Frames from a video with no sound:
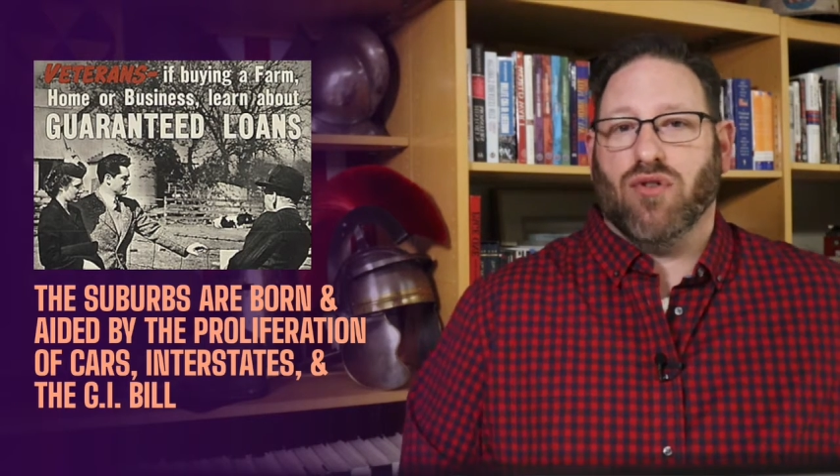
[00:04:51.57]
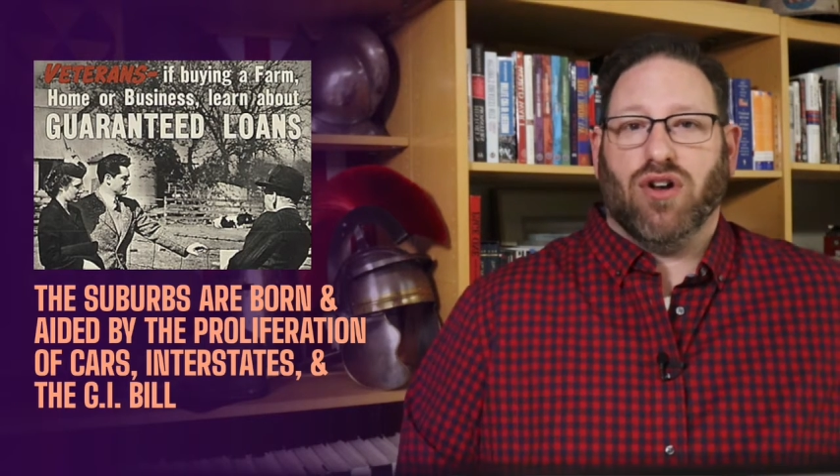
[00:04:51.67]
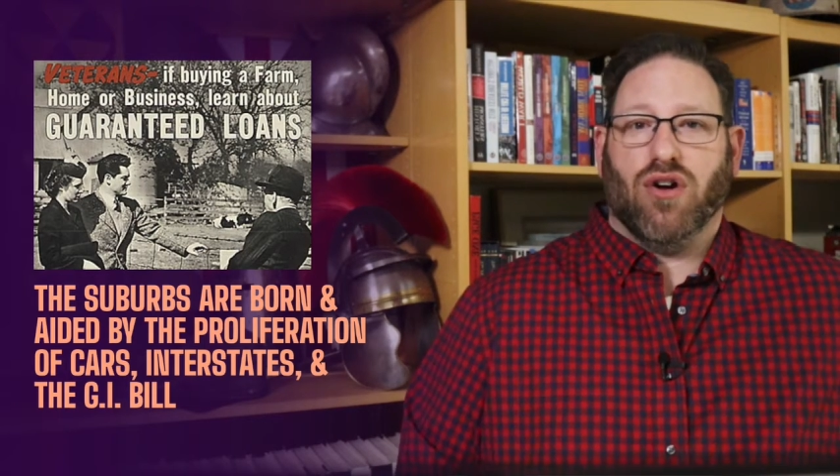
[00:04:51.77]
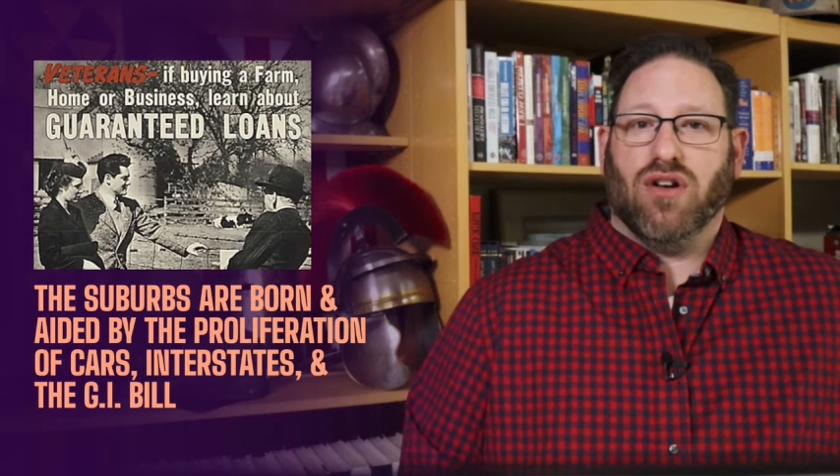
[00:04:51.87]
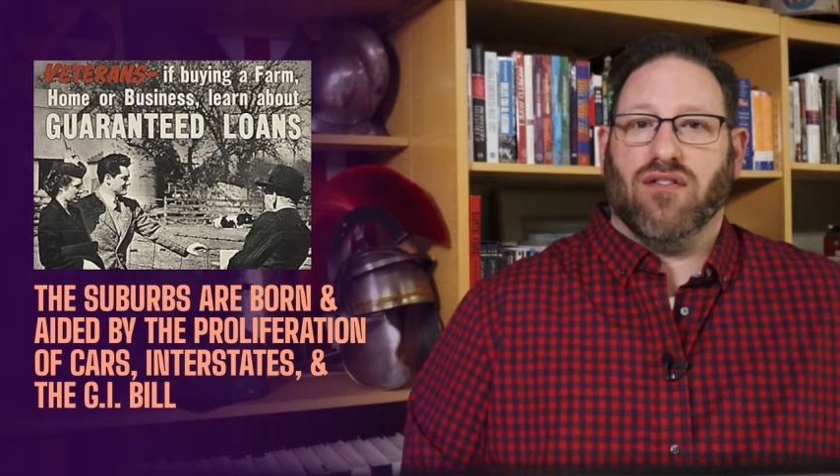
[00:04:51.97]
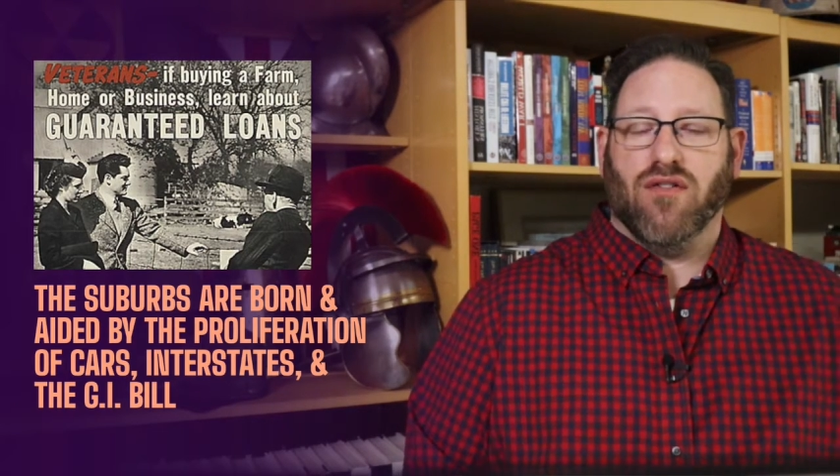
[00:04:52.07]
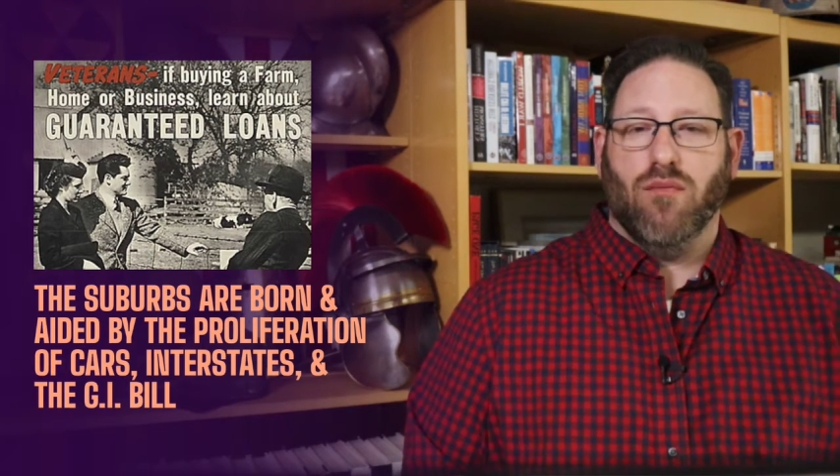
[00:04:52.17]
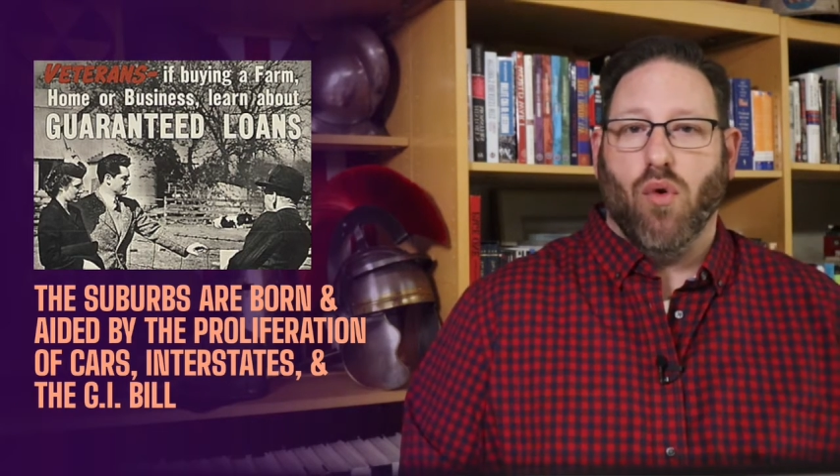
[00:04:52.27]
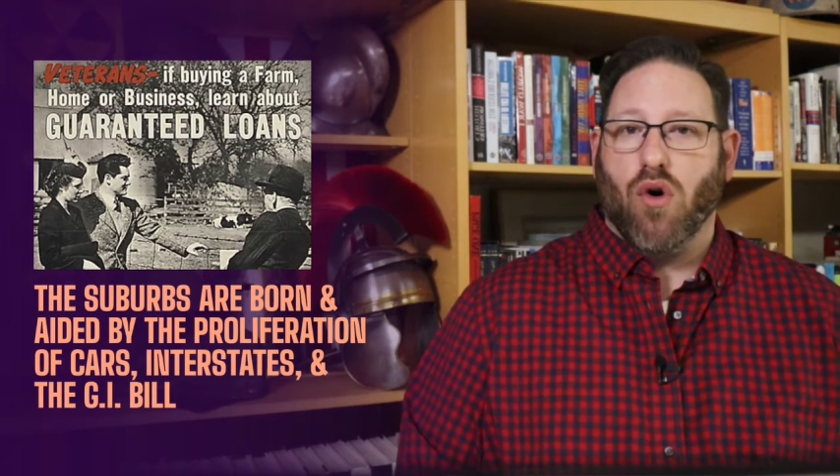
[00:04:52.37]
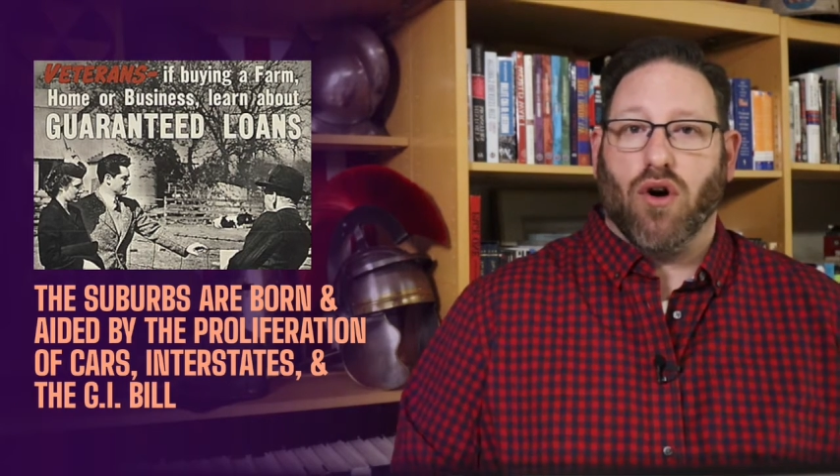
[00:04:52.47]
returning
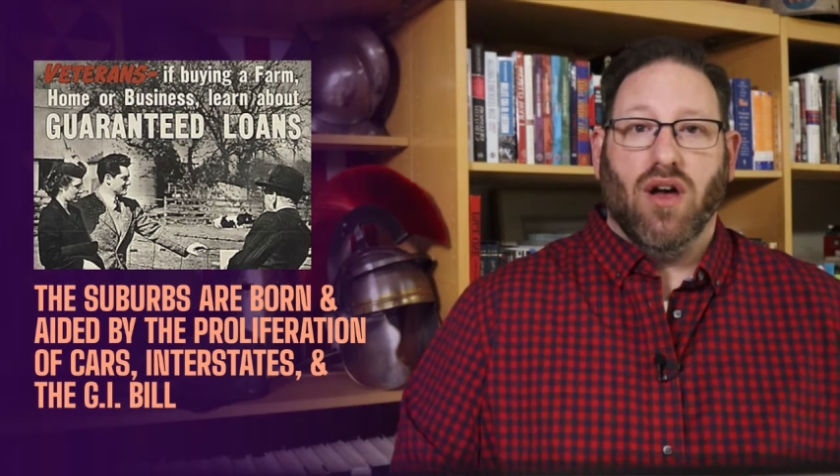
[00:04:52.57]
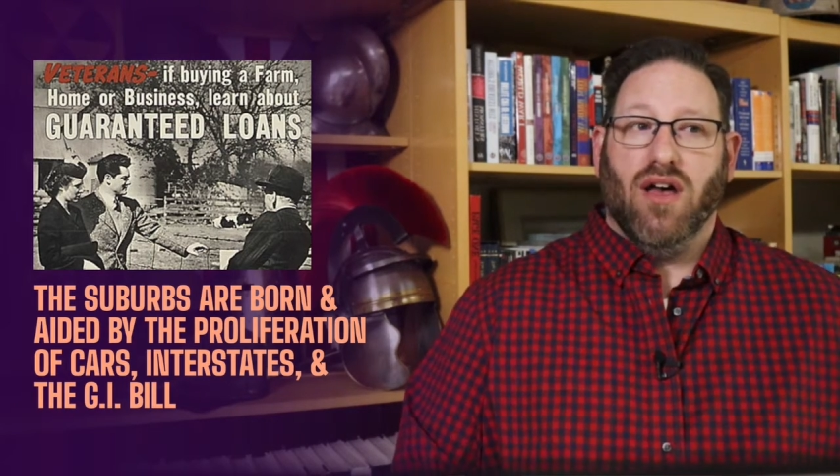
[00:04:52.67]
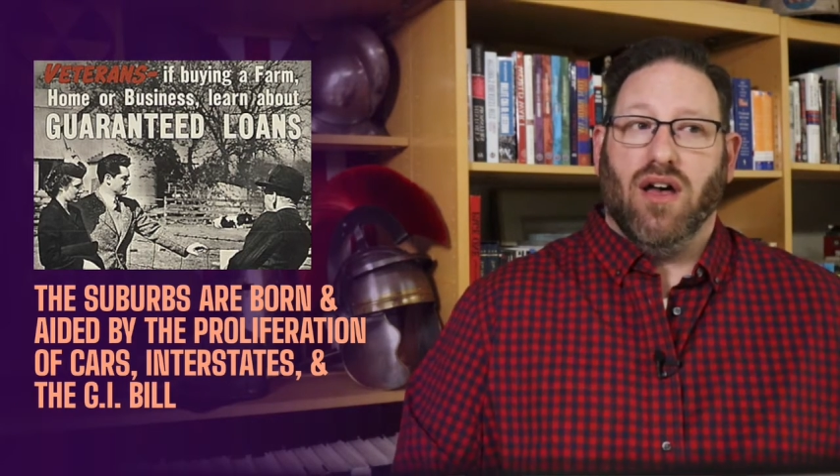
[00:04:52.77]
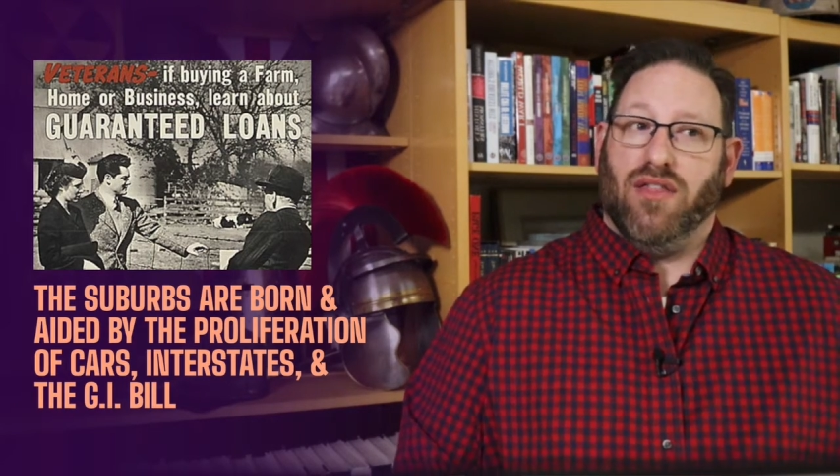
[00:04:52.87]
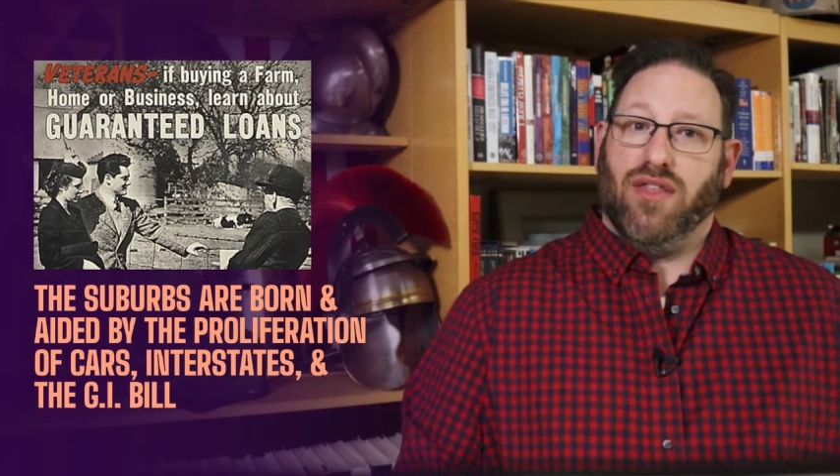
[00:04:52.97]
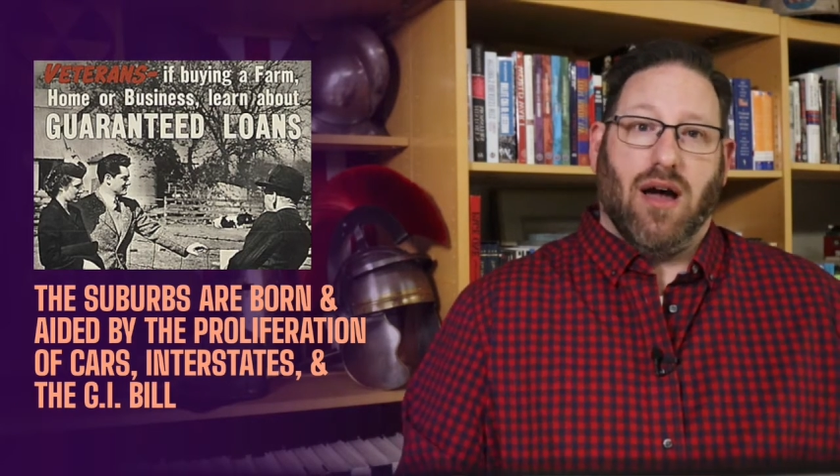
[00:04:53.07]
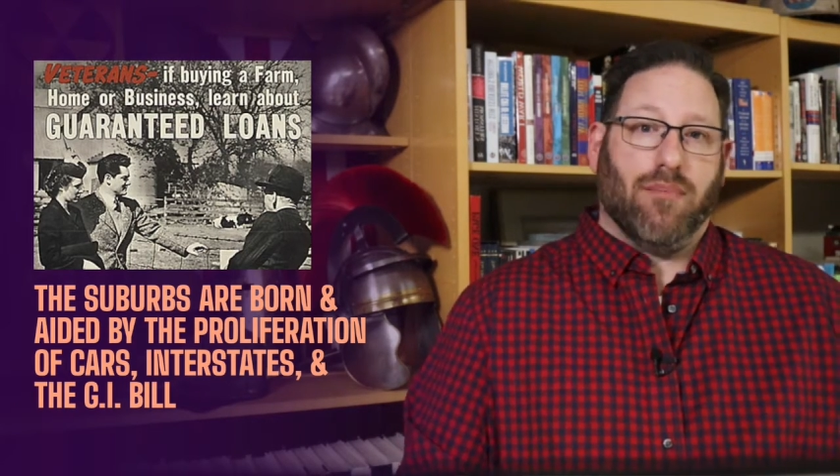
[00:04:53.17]
from war the